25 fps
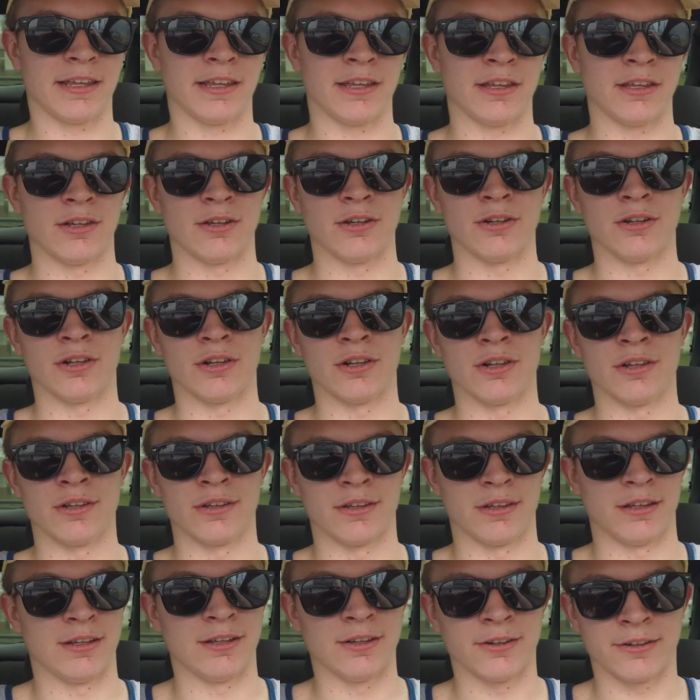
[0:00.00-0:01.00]

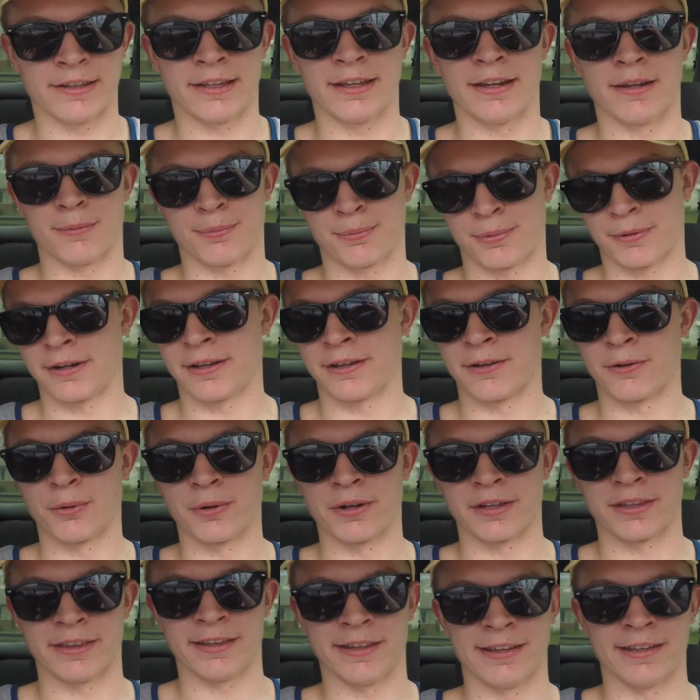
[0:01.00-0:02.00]
you'll get it pretty
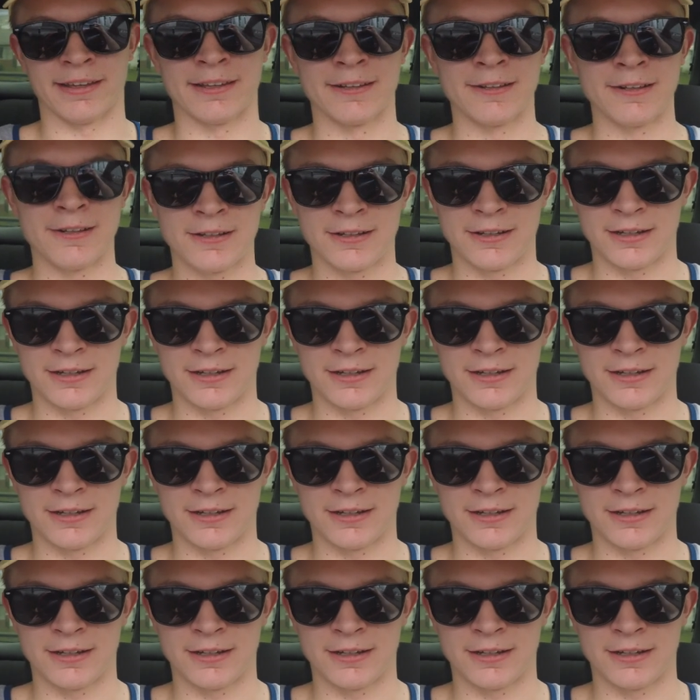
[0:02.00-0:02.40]
quickly.